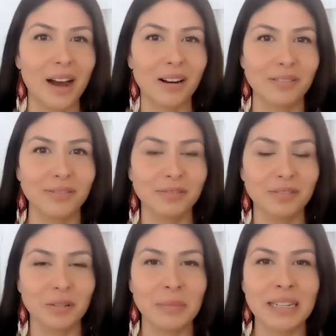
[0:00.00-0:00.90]
powerful
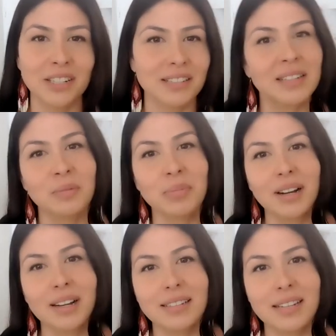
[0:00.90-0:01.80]
for me just in the
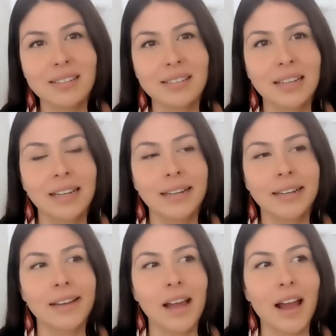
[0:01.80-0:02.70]
process.
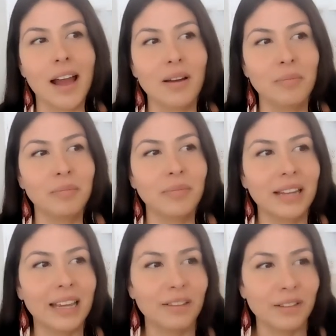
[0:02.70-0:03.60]

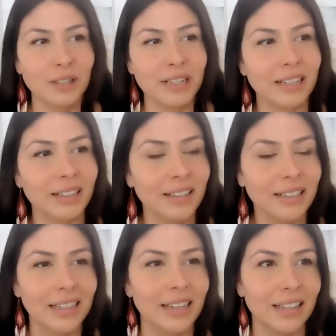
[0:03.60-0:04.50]
Like if you look,
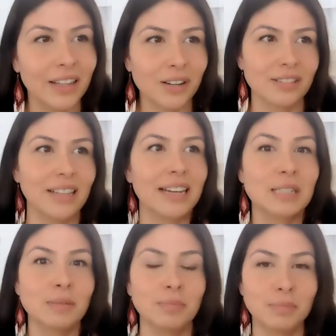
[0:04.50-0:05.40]
there's like
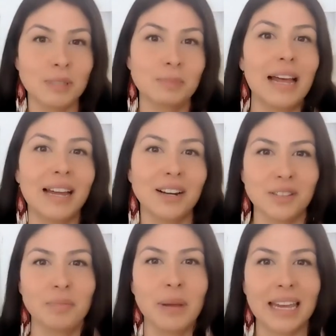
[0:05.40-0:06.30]
splatters
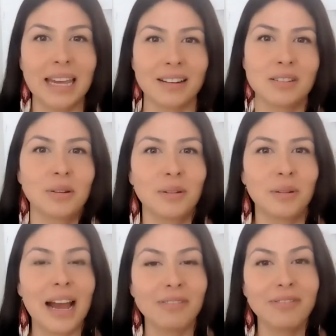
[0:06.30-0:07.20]
of paint. So
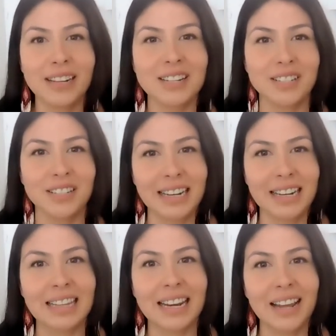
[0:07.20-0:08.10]
I finished it
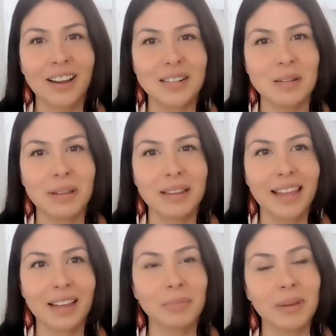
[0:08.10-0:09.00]
and then I got to be
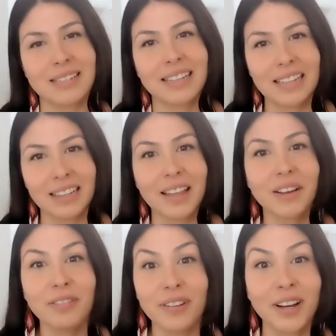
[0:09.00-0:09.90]
like, basically like,
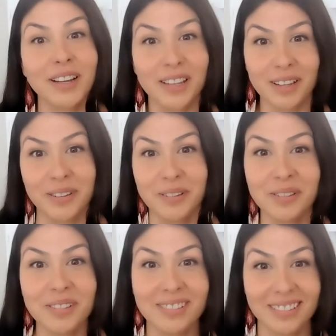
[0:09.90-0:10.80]
fuck
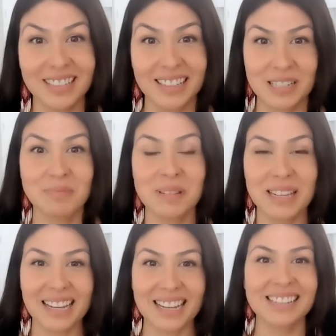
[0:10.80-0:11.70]
you to this
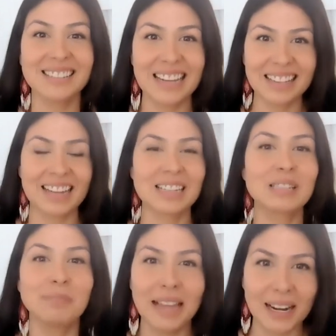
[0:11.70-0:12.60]
place and like
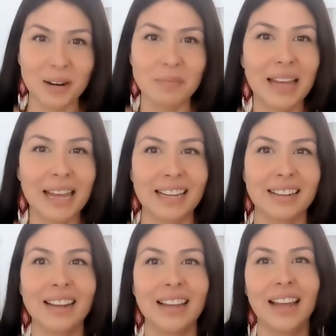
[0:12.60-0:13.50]
splatter
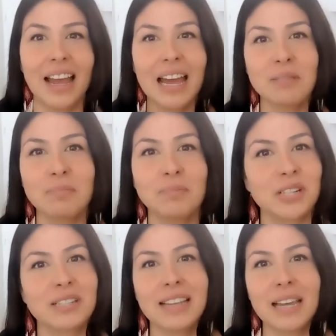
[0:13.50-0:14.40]
paint and
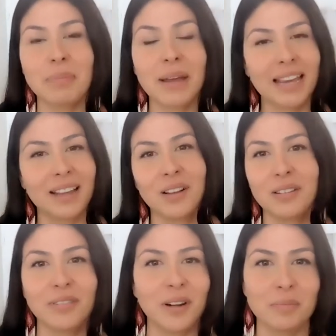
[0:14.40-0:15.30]
just like paint all
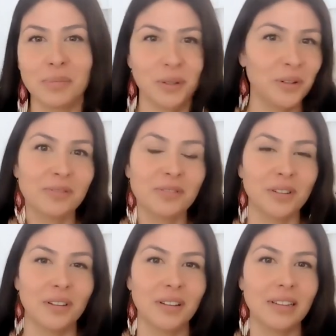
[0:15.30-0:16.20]
of our
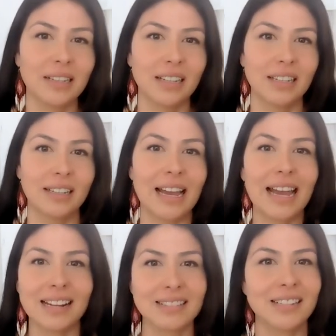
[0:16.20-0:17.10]
beautiful
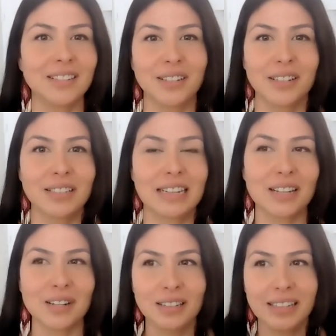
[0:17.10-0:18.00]
ancestors. And
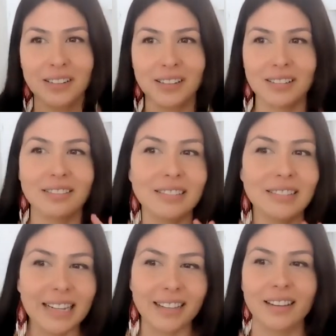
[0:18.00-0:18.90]
there's little
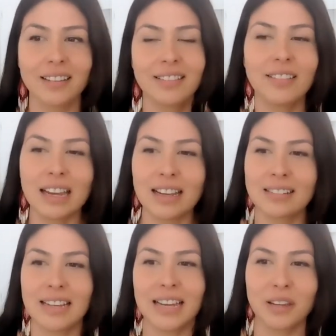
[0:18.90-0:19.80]
like things
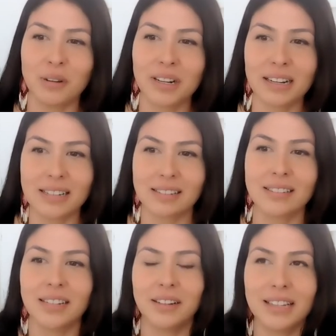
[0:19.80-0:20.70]
that you wouldn't
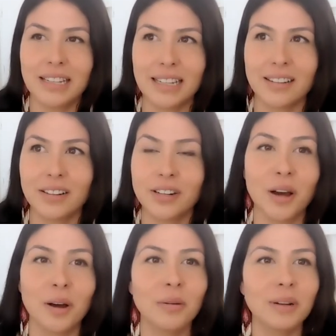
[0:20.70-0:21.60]
necessarily
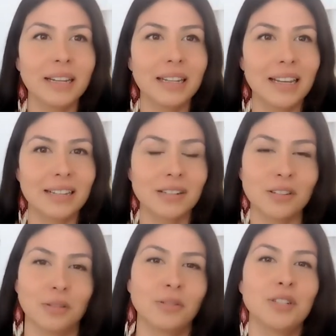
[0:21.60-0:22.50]
know unless I
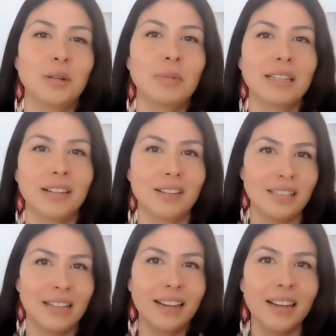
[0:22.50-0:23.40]
told you, but there's
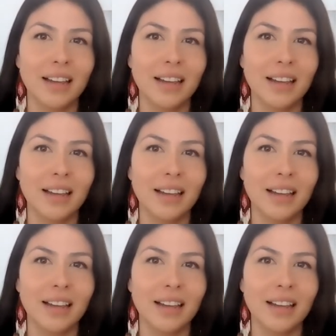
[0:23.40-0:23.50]
like